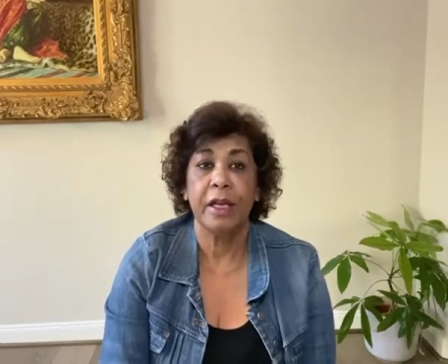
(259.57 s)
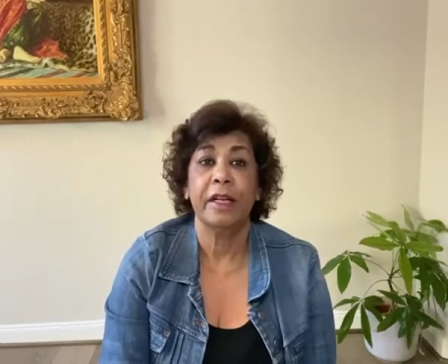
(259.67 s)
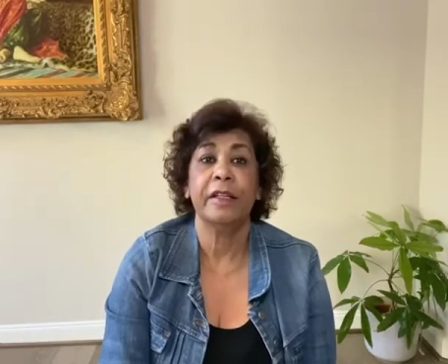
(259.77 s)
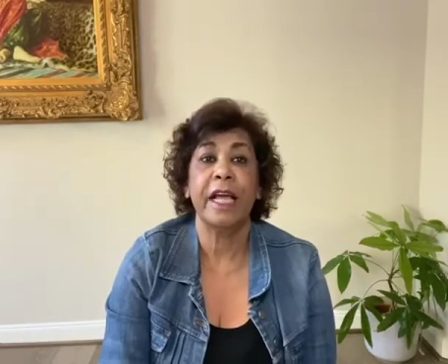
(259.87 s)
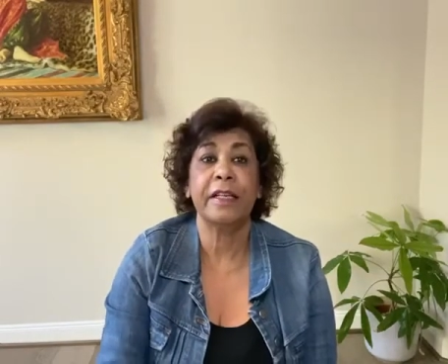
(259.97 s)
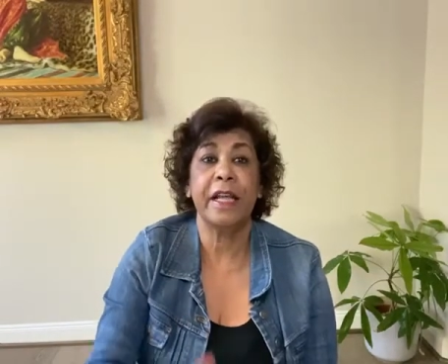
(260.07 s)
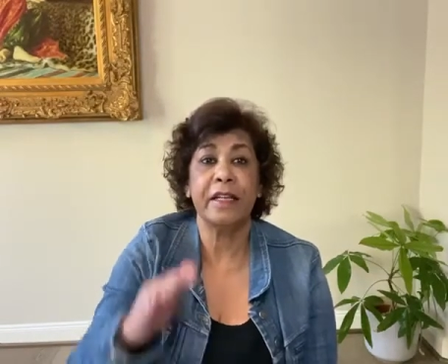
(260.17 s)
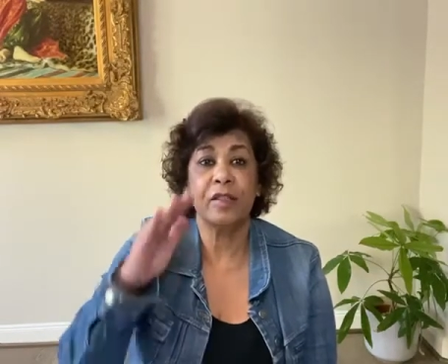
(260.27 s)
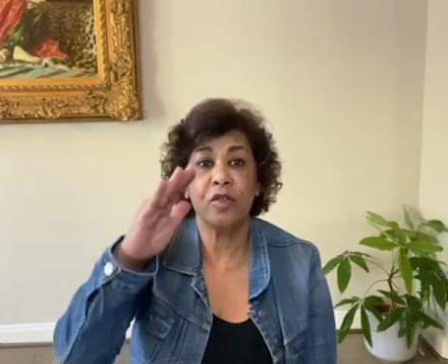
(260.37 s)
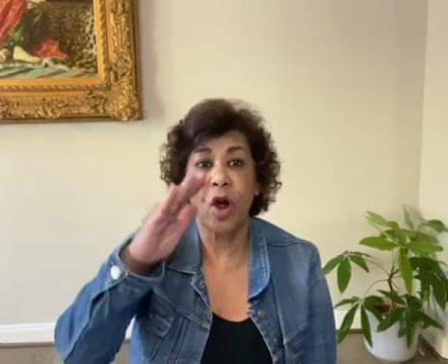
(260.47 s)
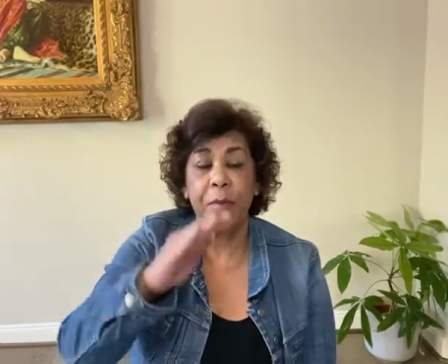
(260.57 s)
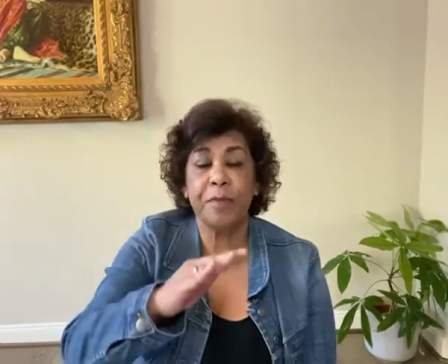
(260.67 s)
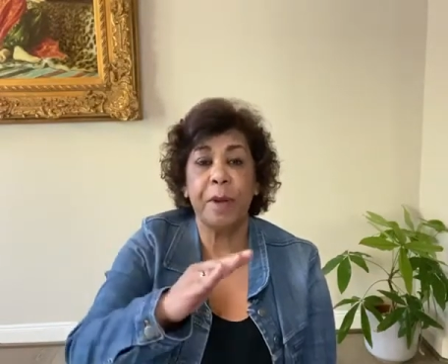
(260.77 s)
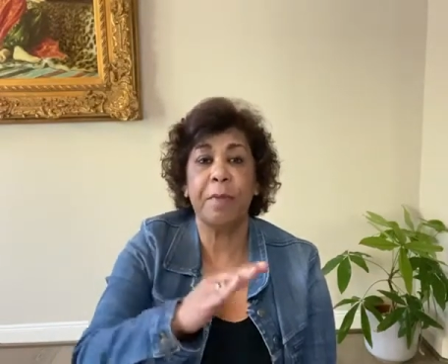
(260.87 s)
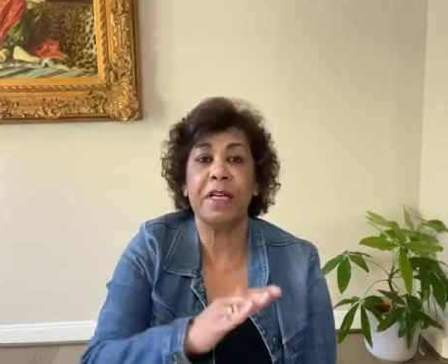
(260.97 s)
that can stop
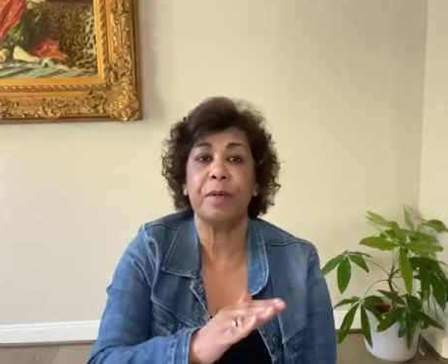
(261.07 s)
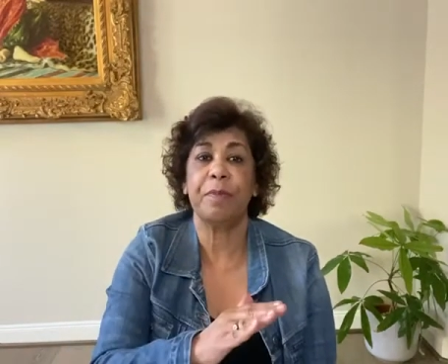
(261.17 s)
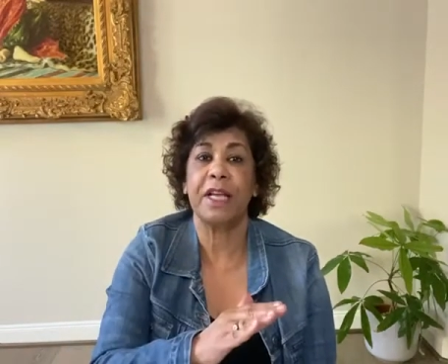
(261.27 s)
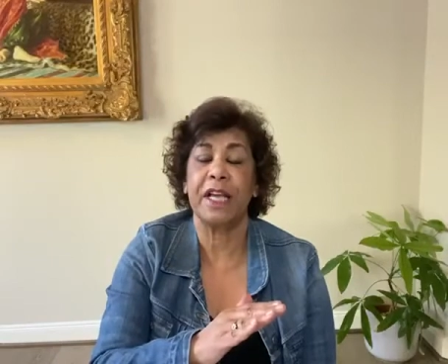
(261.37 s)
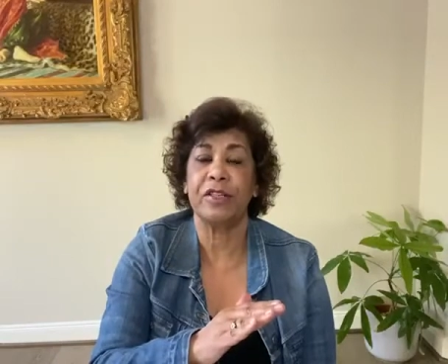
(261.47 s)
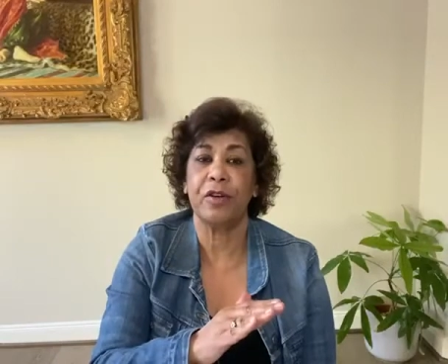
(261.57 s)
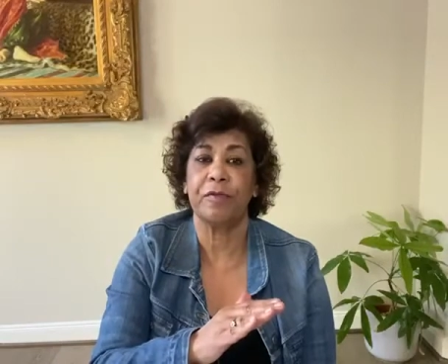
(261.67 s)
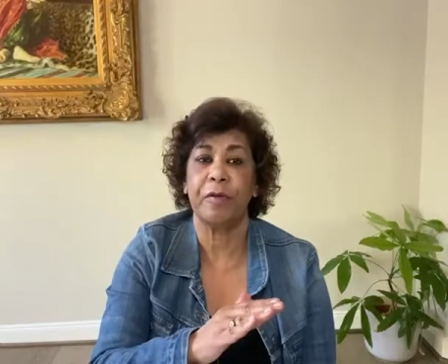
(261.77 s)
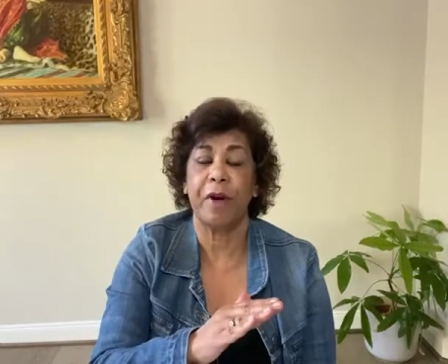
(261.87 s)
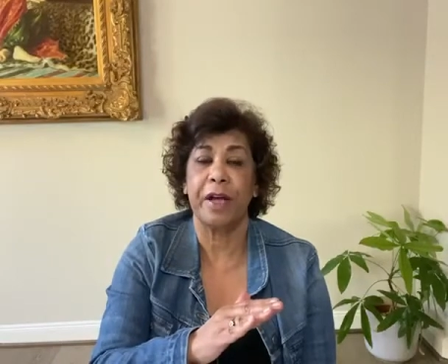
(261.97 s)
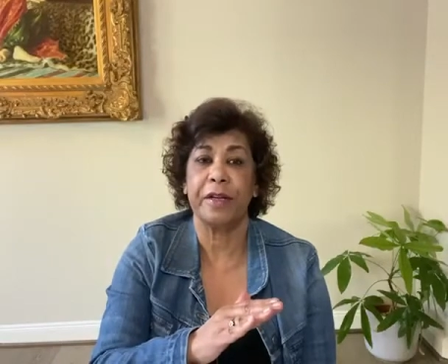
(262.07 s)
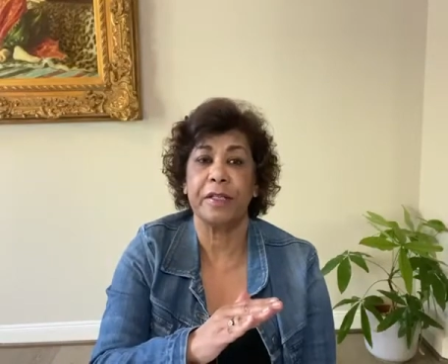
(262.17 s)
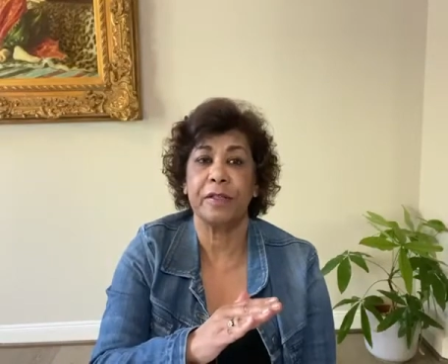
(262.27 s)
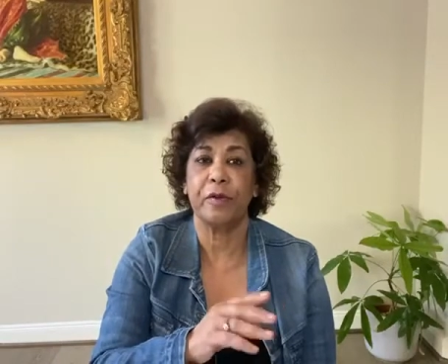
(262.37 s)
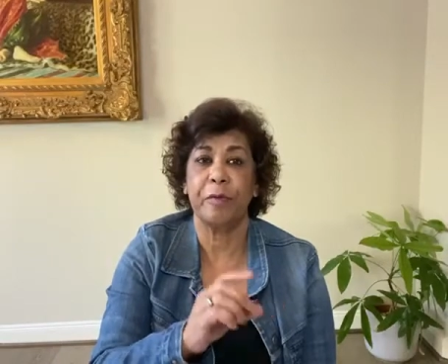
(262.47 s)
the multiplication of the
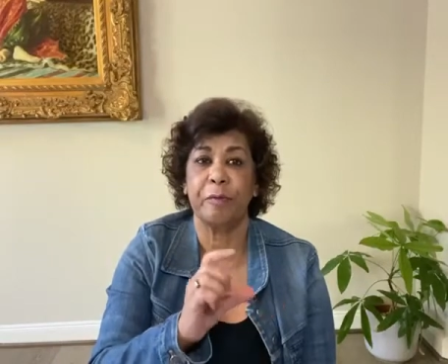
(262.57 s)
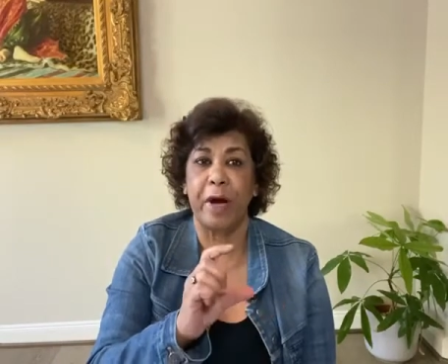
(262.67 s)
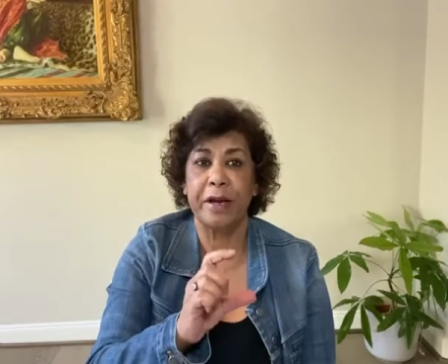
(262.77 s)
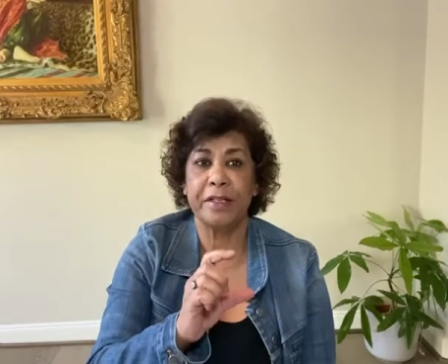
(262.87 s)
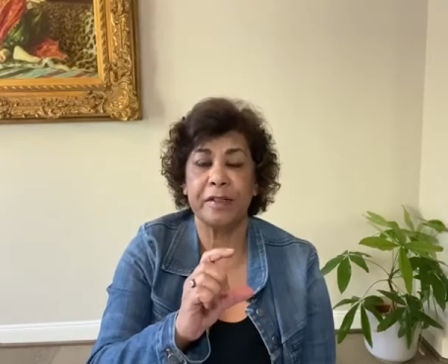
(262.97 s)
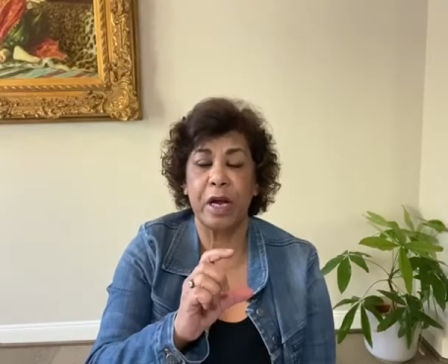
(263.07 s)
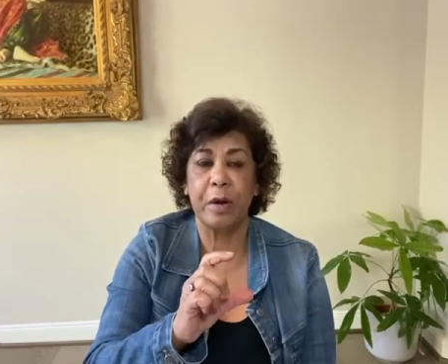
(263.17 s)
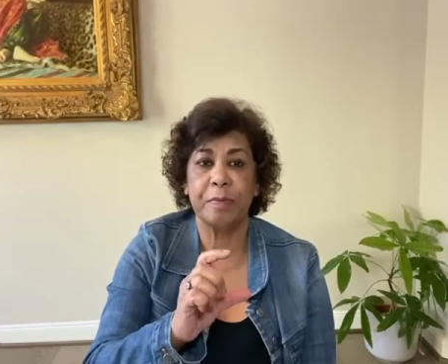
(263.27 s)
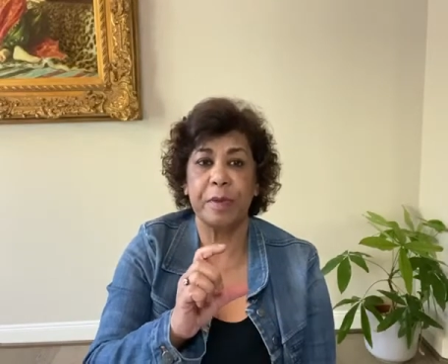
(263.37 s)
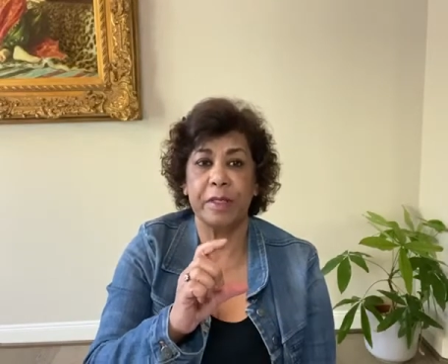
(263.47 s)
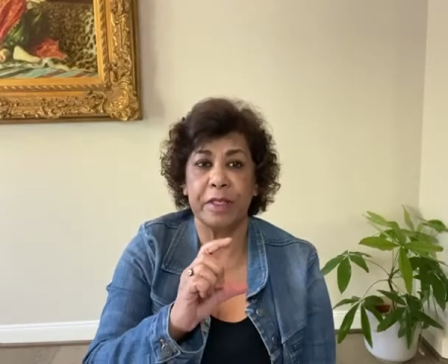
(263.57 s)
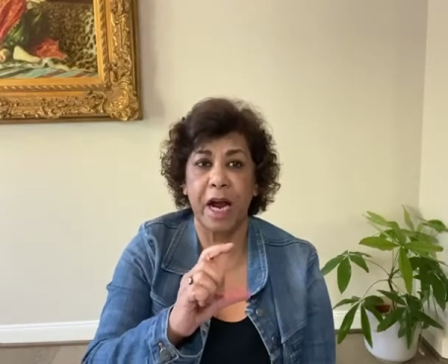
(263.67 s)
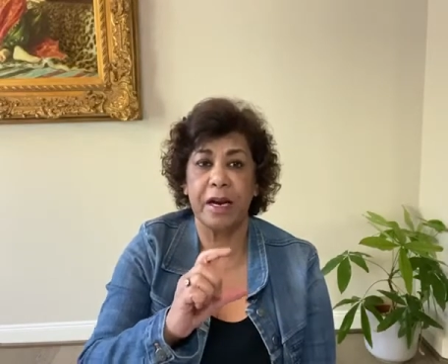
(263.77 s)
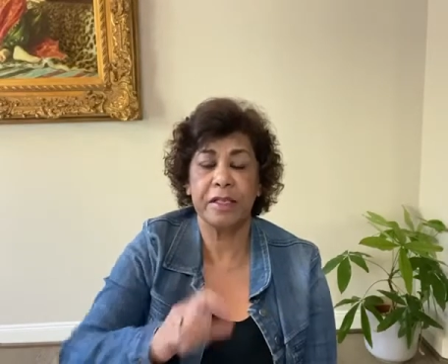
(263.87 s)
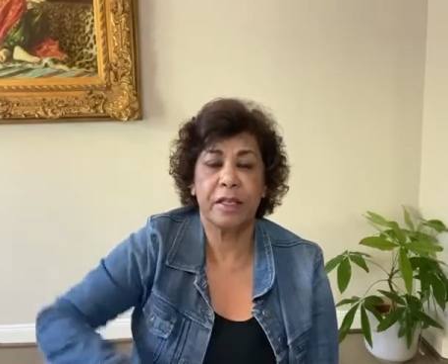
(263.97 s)
virus. So virus
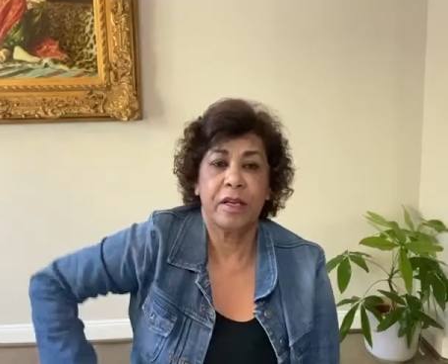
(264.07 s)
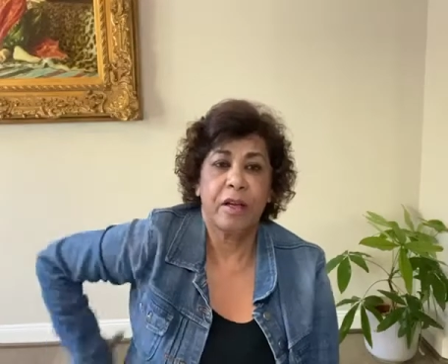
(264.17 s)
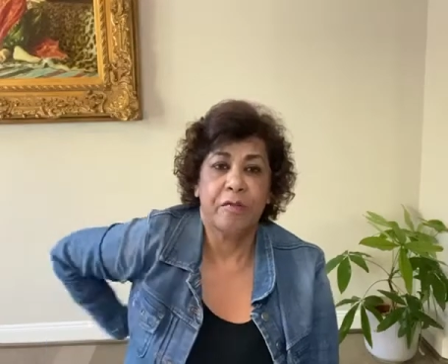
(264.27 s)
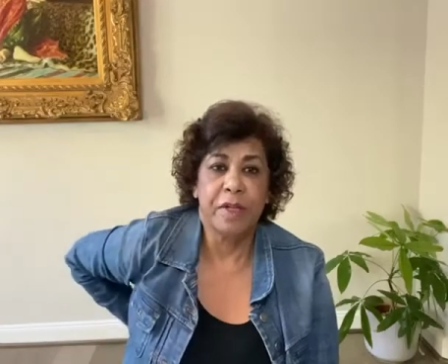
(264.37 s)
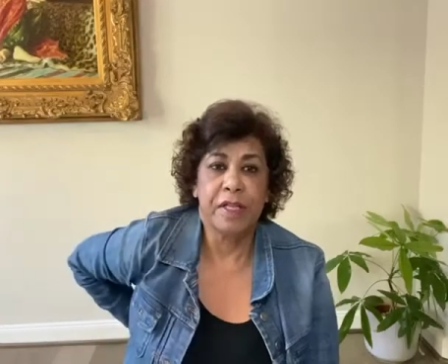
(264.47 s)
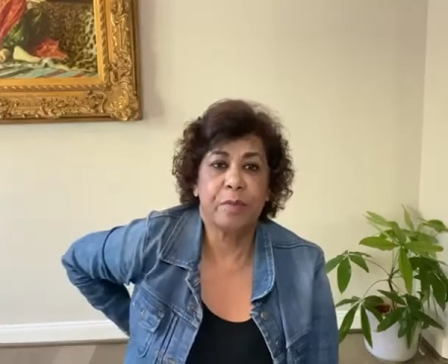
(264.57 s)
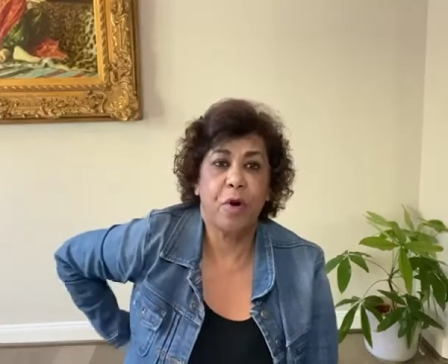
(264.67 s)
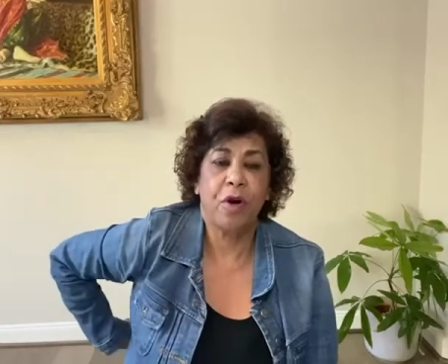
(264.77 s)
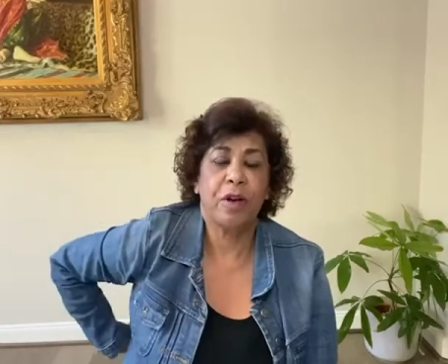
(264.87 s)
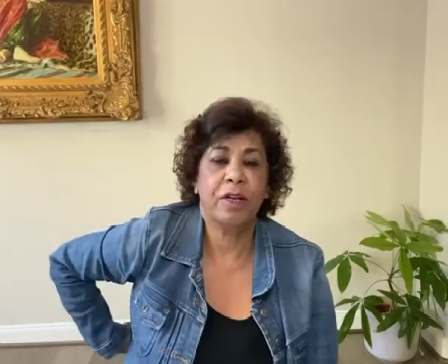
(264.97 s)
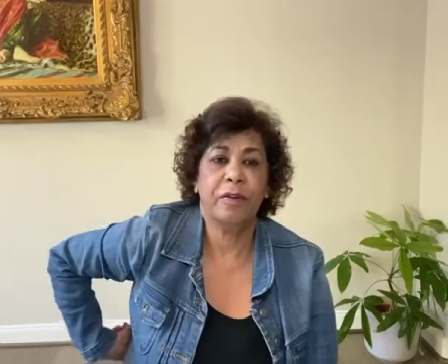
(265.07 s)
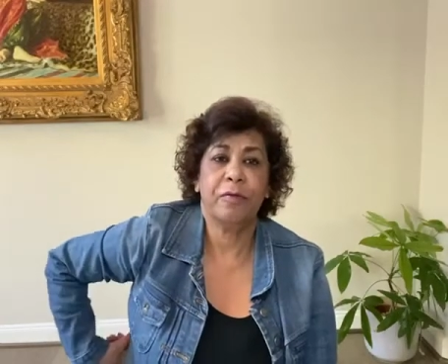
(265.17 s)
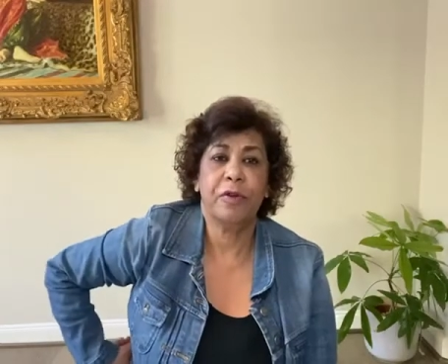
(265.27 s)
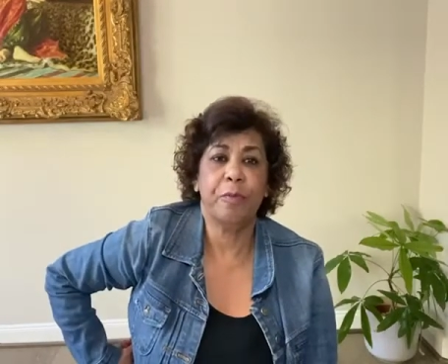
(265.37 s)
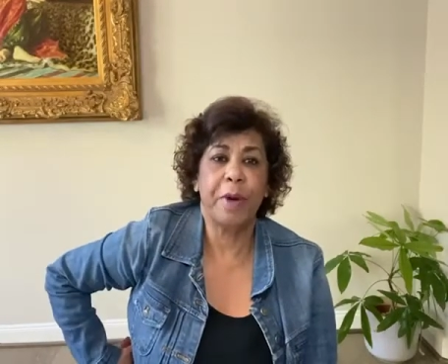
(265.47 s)
starts with small
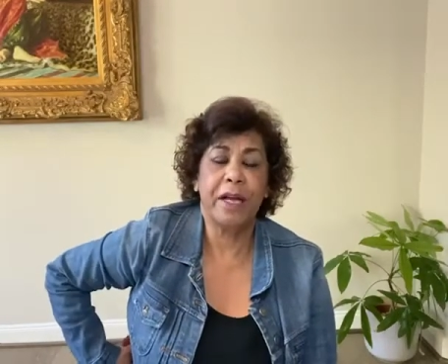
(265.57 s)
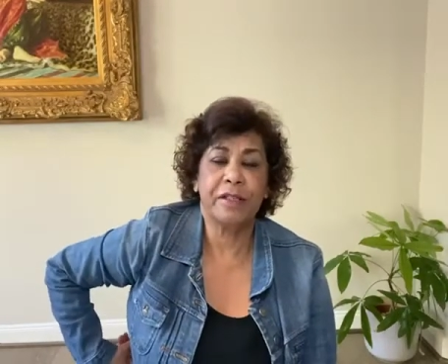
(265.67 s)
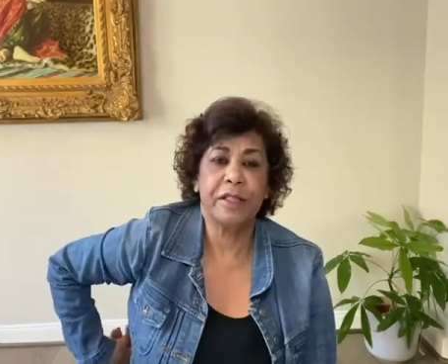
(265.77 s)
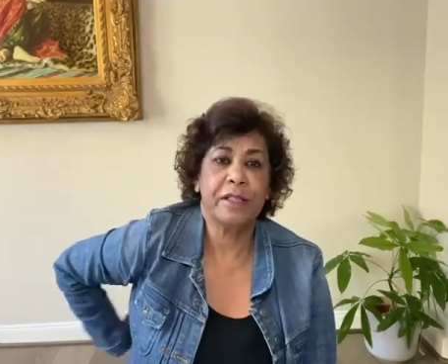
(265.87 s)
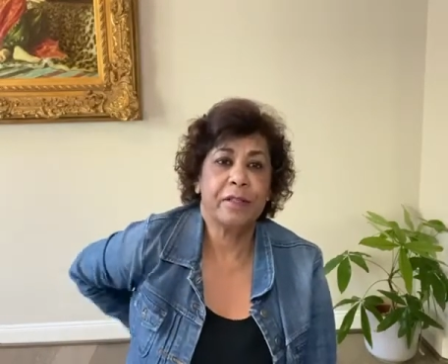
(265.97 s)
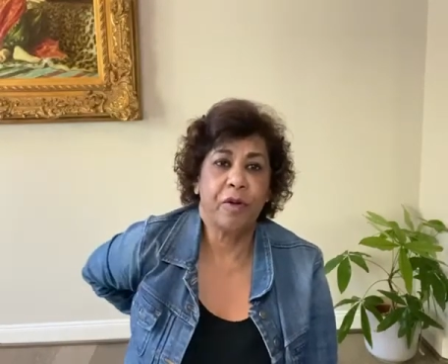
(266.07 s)
few patches.